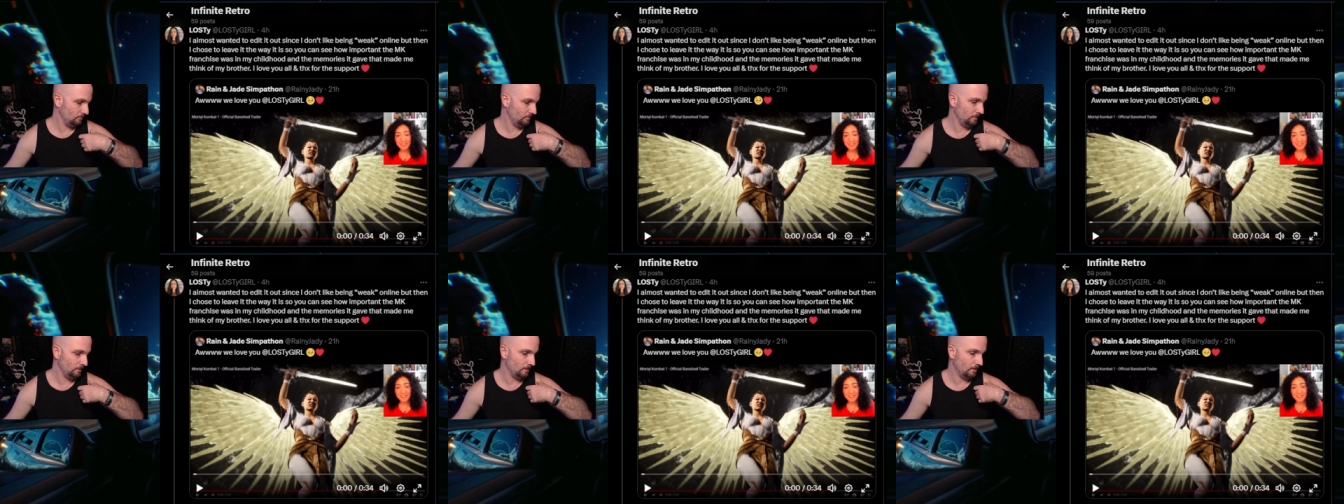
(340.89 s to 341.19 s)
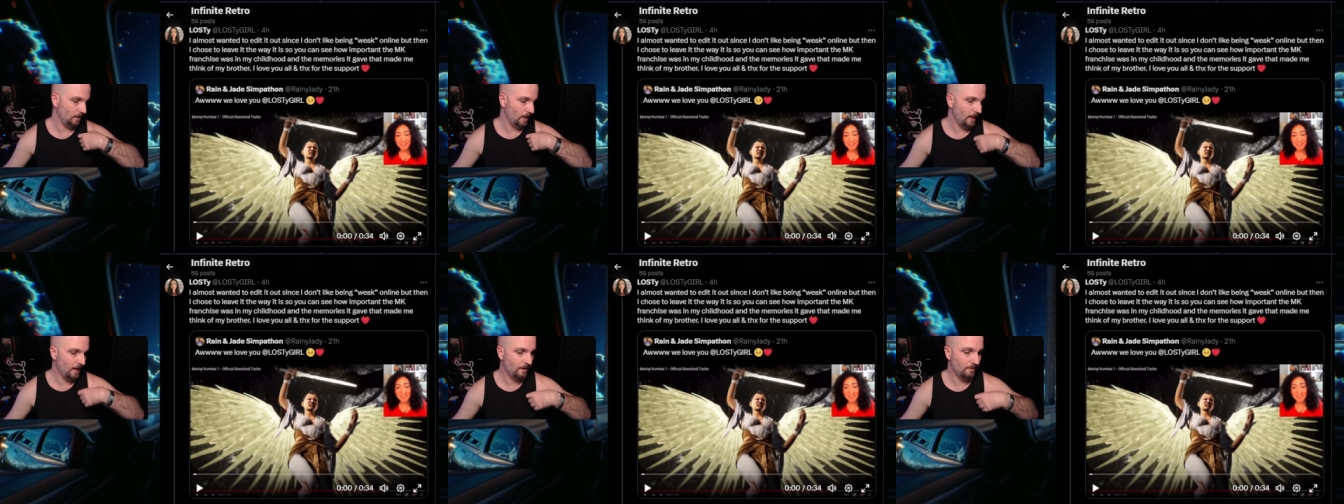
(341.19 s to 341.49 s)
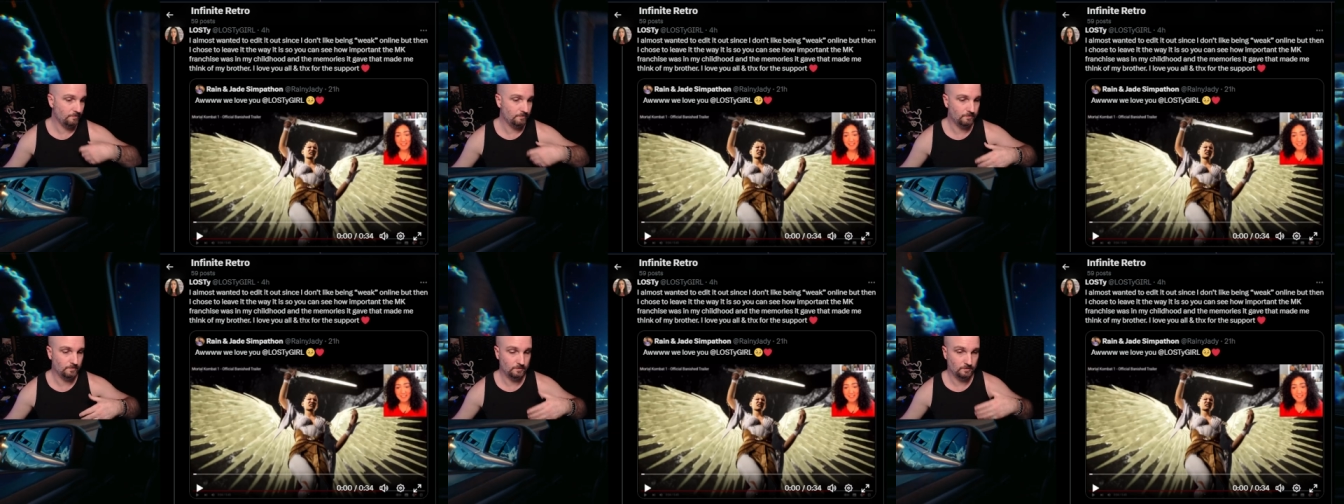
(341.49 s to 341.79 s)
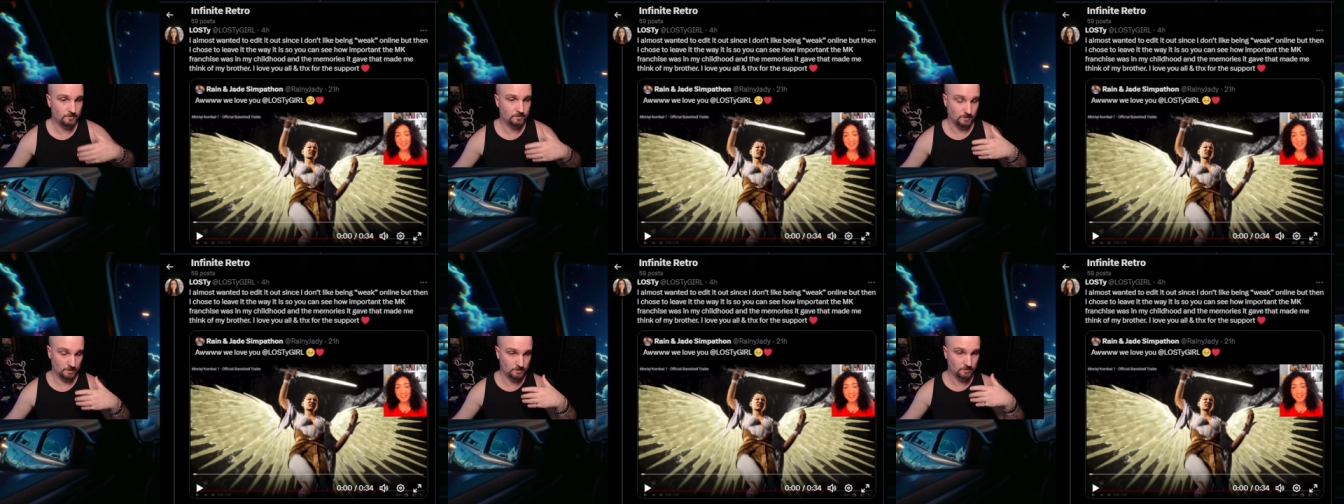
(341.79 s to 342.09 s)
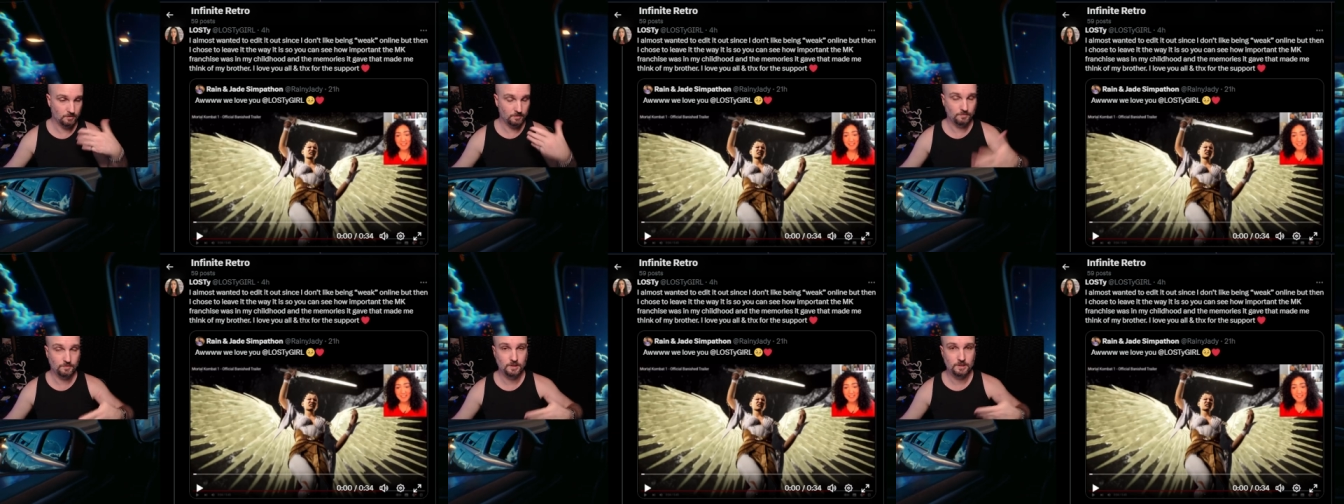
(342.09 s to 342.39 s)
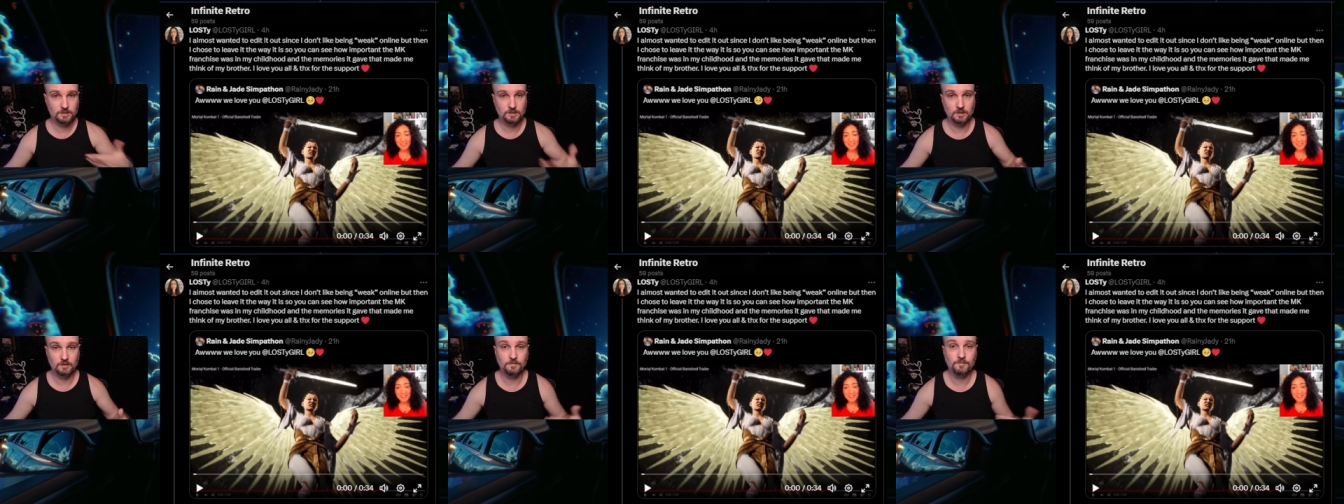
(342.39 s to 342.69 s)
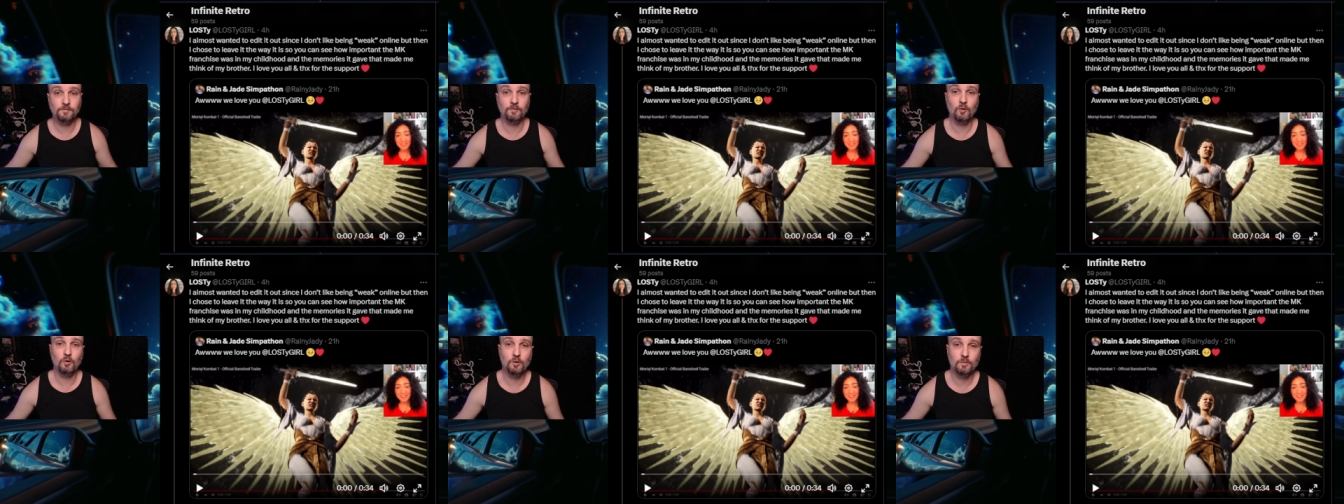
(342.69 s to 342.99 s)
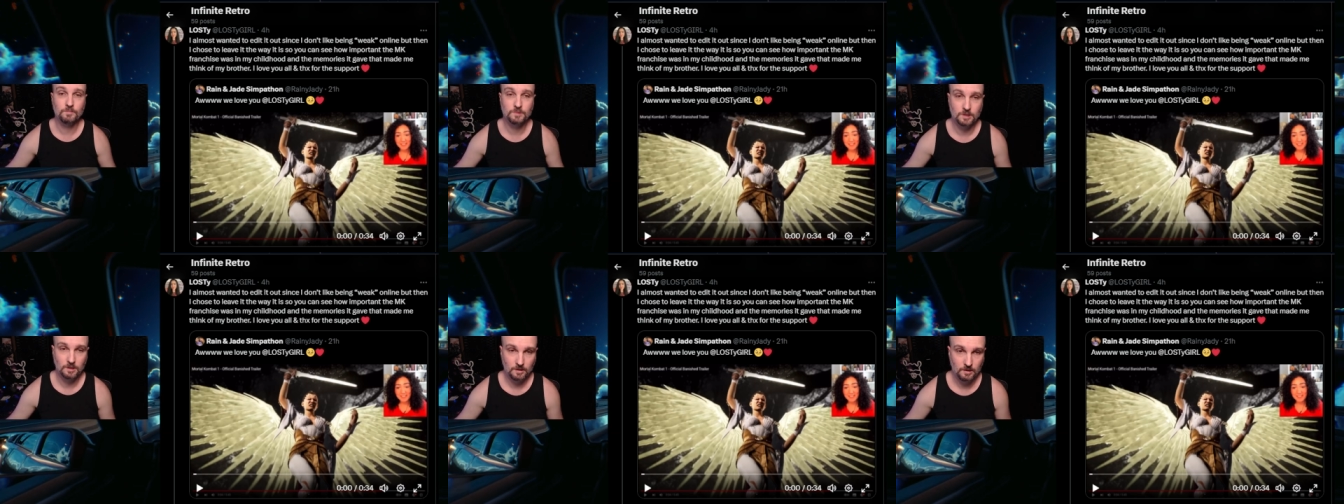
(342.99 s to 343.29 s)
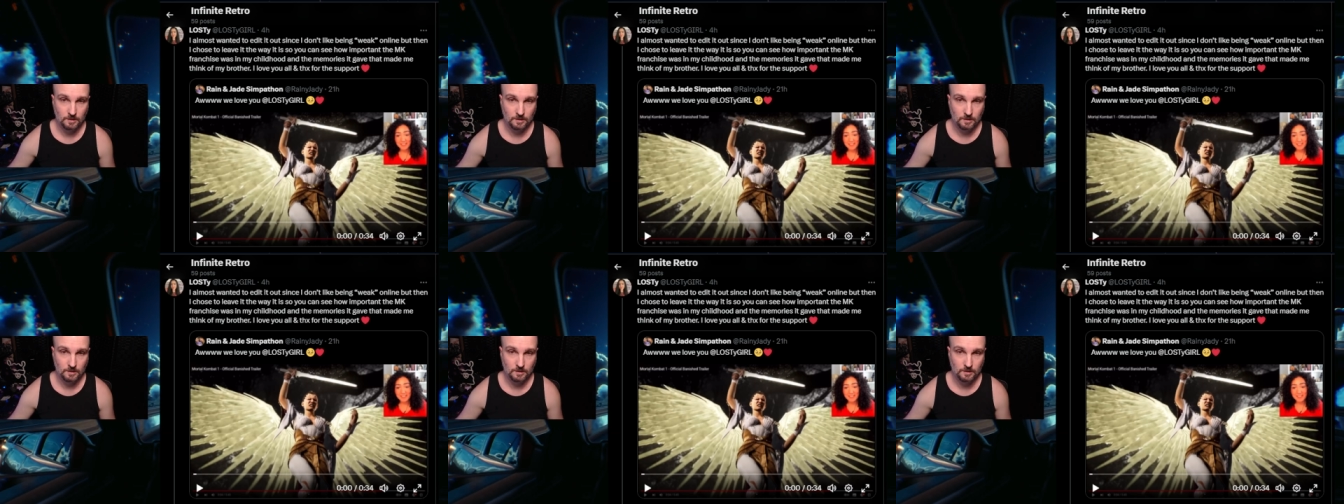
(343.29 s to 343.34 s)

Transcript: you know, I have a lot of things that have formed